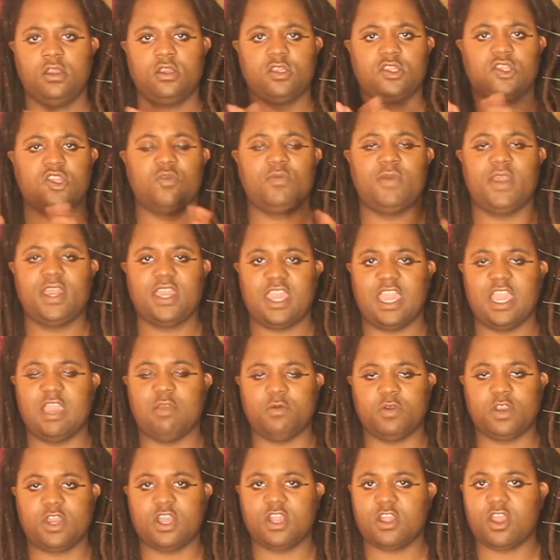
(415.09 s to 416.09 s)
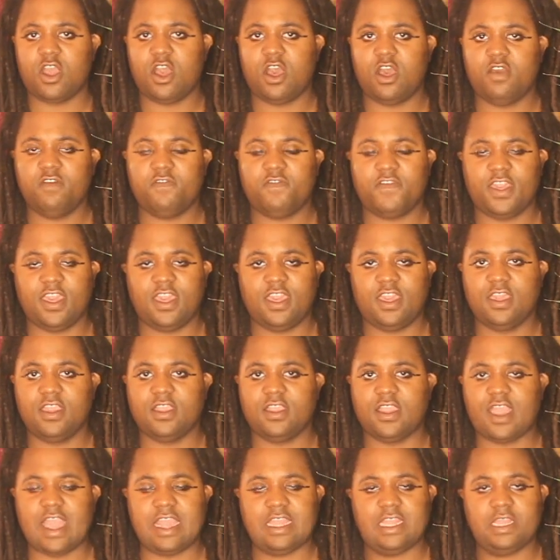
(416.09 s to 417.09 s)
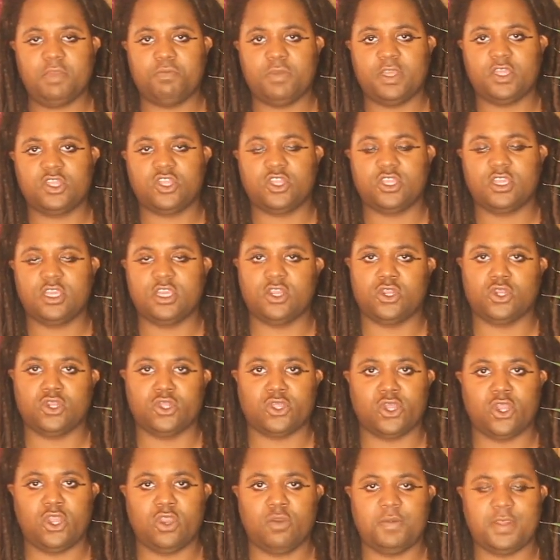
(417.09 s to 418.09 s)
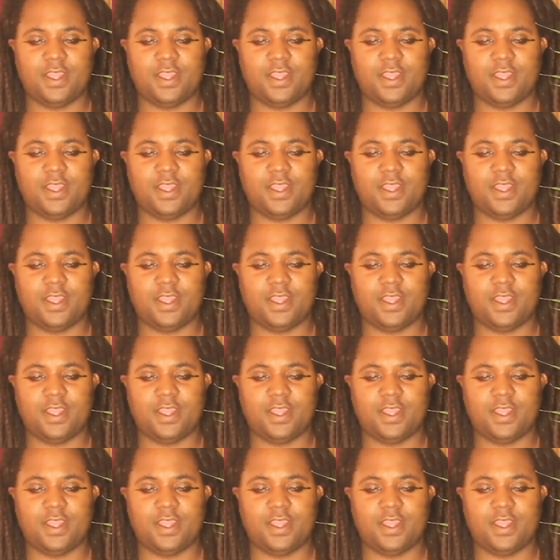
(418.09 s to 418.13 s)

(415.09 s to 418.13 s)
So my camera cut off, and I didn't mention it earlier,